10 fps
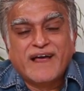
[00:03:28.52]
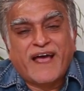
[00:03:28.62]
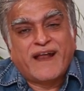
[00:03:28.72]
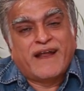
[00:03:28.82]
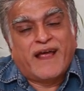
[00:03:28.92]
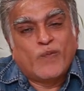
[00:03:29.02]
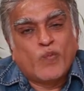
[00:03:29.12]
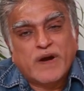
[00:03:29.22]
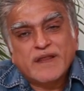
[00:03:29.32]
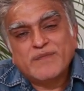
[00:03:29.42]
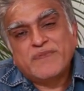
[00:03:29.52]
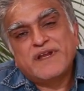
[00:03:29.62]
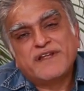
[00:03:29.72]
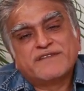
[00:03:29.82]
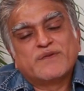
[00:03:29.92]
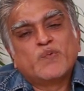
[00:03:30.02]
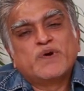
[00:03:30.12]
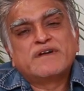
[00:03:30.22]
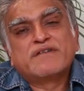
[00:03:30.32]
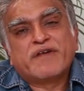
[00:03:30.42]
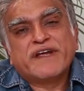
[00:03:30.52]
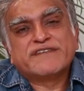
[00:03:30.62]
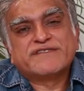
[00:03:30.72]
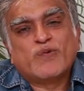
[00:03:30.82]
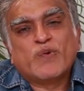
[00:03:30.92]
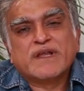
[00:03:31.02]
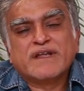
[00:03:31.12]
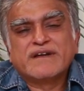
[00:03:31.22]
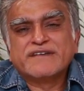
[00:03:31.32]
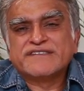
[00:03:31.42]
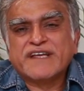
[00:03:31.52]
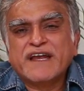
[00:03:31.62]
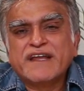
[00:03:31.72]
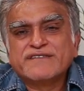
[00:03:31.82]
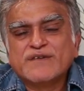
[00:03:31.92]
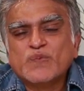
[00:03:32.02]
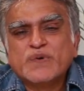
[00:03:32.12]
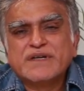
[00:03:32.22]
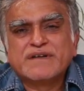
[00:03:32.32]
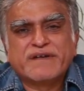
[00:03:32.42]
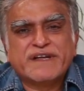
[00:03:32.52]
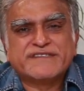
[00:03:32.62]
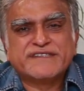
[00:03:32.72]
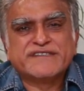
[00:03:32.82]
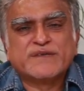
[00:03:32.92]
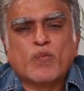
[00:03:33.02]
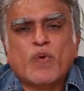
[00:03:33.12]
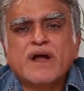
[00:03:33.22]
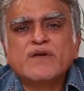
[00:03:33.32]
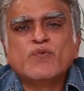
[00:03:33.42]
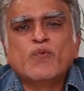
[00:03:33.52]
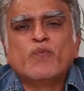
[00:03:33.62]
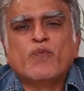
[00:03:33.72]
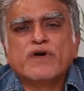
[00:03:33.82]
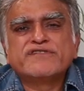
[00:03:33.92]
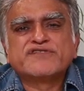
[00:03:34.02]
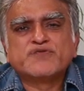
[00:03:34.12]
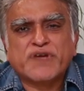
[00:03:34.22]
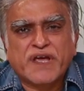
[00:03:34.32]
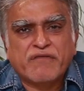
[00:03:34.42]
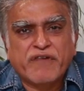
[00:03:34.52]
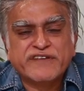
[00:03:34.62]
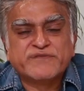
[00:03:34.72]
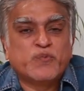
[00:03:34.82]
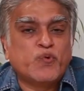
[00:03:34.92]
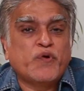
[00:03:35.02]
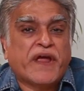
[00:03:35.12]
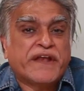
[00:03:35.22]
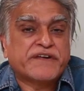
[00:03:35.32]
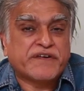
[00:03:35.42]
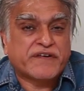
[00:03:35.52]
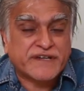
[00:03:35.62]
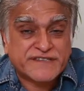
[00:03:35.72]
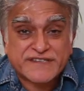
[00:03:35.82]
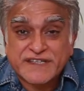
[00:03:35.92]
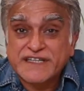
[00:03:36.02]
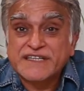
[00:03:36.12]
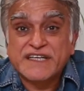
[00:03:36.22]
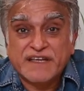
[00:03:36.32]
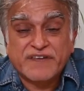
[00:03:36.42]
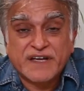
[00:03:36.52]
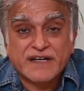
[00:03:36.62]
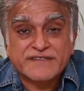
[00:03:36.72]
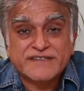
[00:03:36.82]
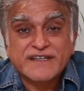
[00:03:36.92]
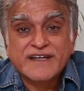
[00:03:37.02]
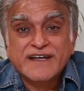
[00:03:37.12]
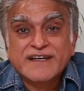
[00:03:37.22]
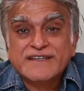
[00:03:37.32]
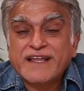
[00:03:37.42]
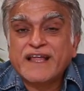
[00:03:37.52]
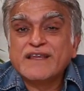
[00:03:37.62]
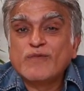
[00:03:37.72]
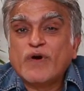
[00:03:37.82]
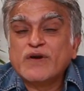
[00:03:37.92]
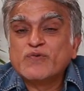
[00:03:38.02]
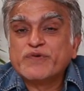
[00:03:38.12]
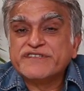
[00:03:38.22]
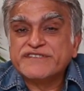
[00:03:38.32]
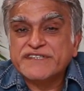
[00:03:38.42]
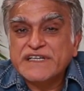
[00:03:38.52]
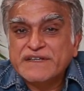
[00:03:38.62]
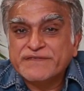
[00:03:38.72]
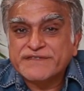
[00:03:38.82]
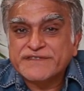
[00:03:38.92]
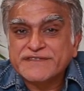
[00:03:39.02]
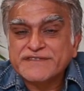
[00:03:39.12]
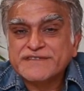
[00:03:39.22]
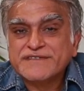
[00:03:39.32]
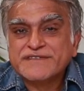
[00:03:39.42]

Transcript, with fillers: And, and one of the meanings of the word grace, or one of the understandings of the word grace, is the one who wants to give is more interested in giving us than the one who receives.